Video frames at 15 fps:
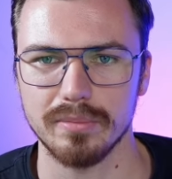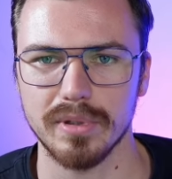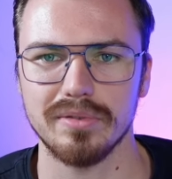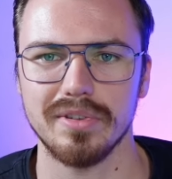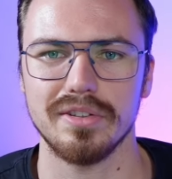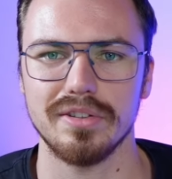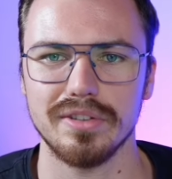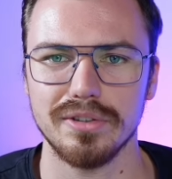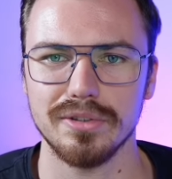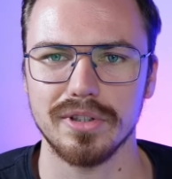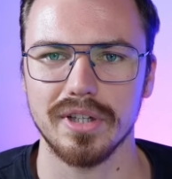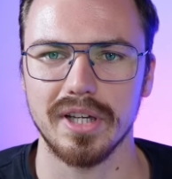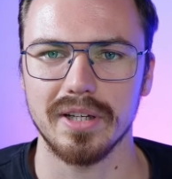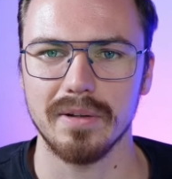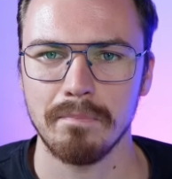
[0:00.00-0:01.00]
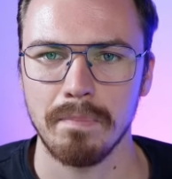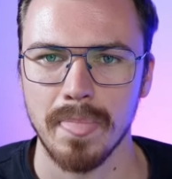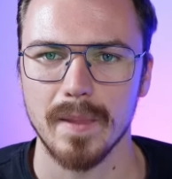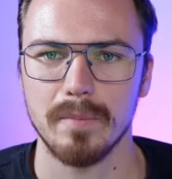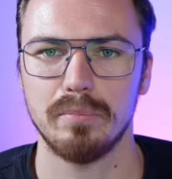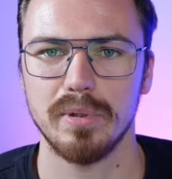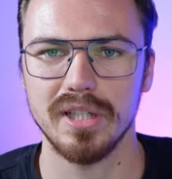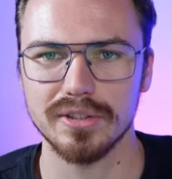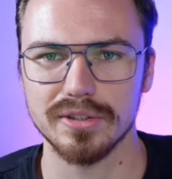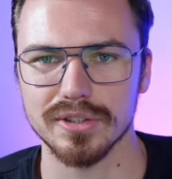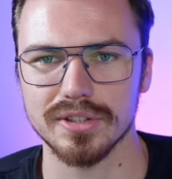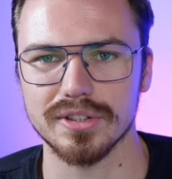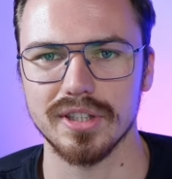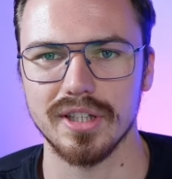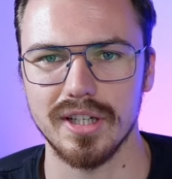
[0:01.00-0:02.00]
But when you can build
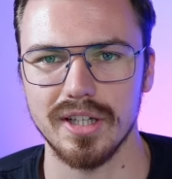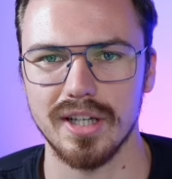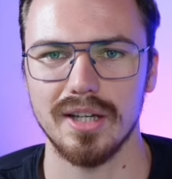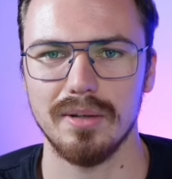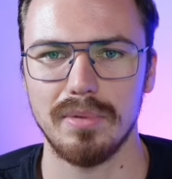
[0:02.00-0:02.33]
those uh,